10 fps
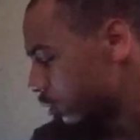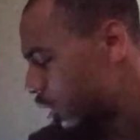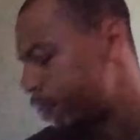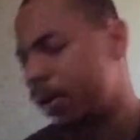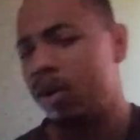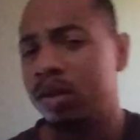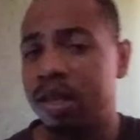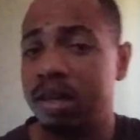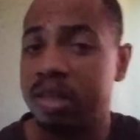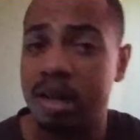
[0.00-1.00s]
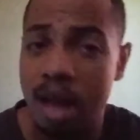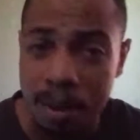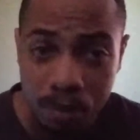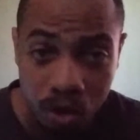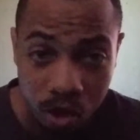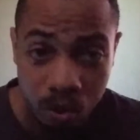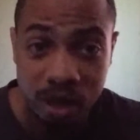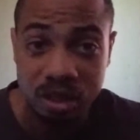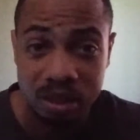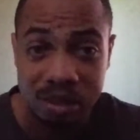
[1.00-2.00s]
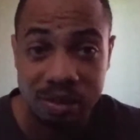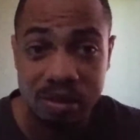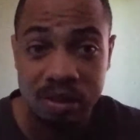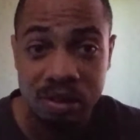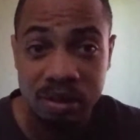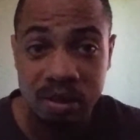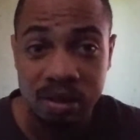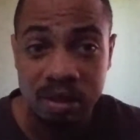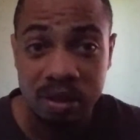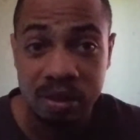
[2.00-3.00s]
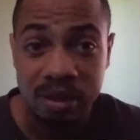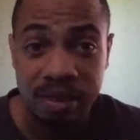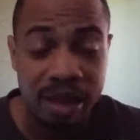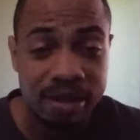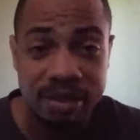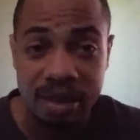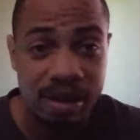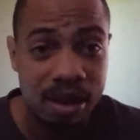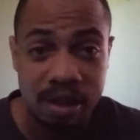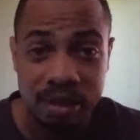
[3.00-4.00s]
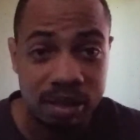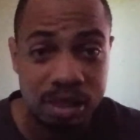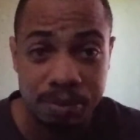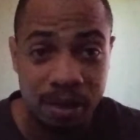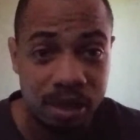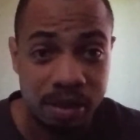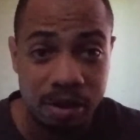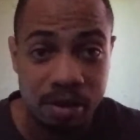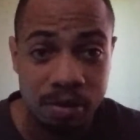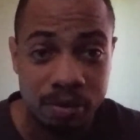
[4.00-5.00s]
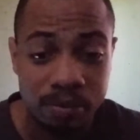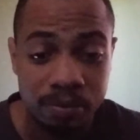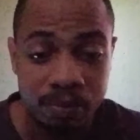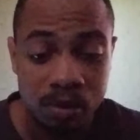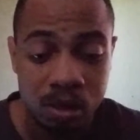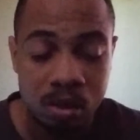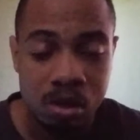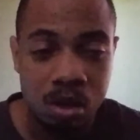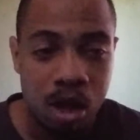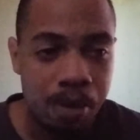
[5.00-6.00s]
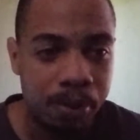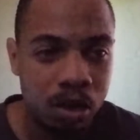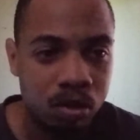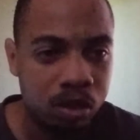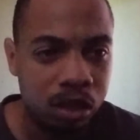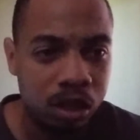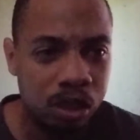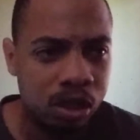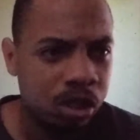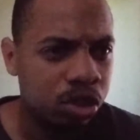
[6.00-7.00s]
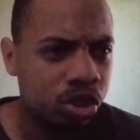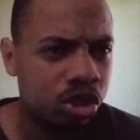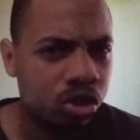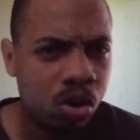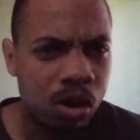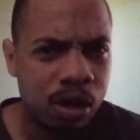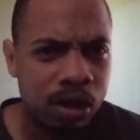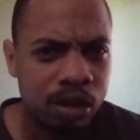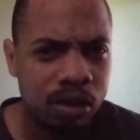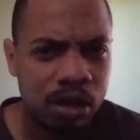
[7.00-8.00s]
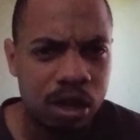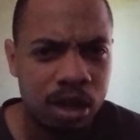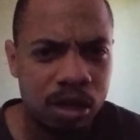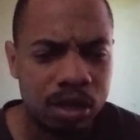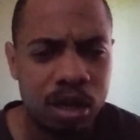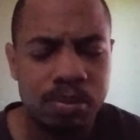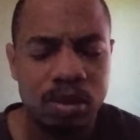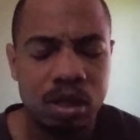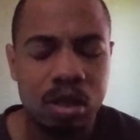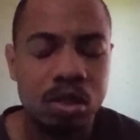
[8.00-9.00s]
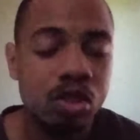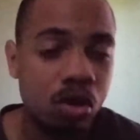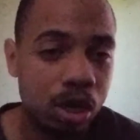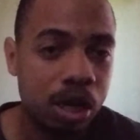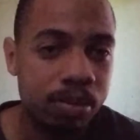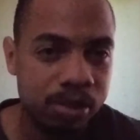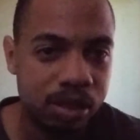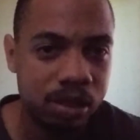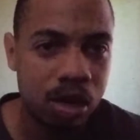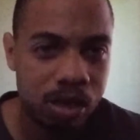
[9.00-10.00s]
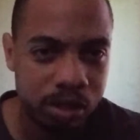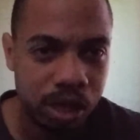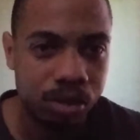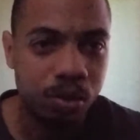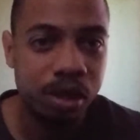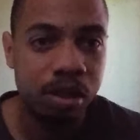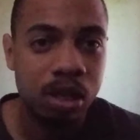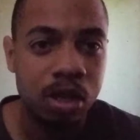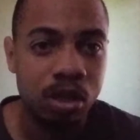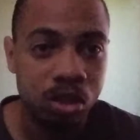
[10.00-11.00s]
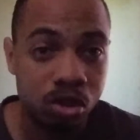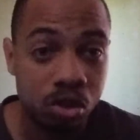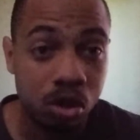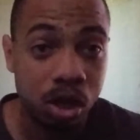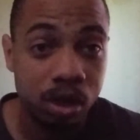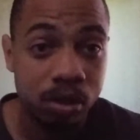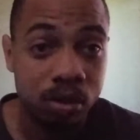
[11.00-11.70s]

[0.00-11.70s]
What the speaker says: there's a lot more questions that did not need to be in there. Apparently, Sora comes into contact with Yozora.